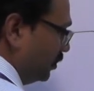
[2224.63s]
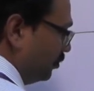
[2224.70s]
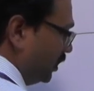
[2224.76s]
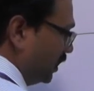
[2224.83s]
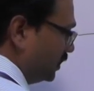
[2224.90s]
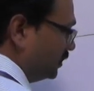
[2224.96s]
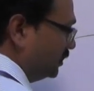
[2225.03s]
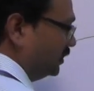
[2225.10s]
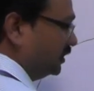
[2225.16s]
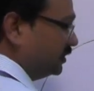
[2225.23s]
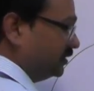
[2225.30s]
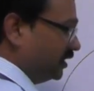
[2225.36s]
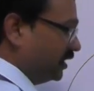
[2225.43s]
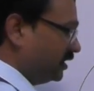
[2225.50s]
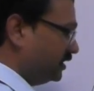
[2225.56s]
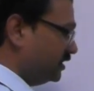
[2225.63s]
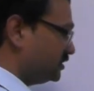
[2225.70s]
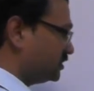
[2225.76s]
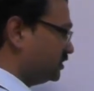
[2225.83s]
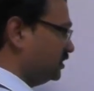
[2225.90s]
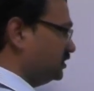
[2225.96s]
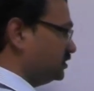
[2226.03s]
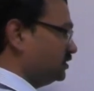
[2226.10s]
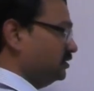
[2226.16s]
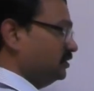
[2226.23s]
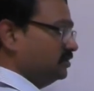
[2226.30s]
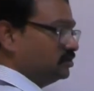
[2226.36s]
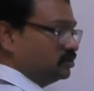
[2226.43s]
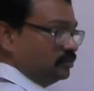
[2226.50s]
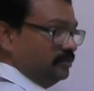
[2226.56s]
but their destination
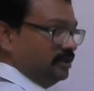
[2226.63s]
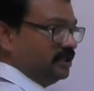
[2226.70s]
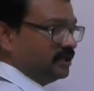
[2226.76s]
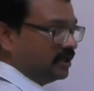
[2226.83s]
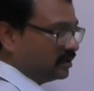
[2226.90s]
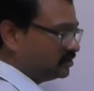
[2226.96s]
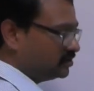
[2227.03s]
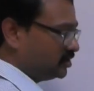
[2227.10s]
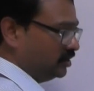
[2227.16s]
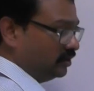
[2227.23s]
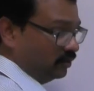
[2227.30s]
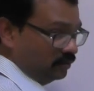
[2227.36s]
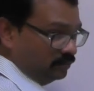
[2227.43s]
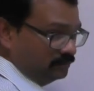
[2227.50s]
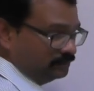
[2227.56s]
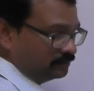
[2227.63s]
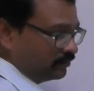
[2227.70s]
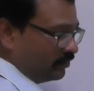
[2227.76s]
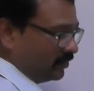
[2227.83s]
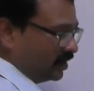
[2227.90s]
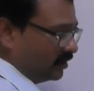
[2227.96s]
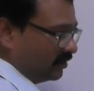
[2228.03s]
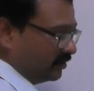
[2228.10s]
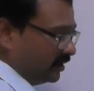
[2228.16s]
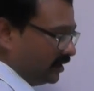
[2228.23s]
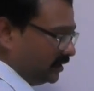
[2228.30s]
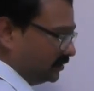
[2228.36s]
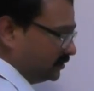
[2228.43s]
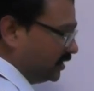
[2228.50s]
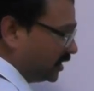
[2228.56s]
is to meet at 0, right?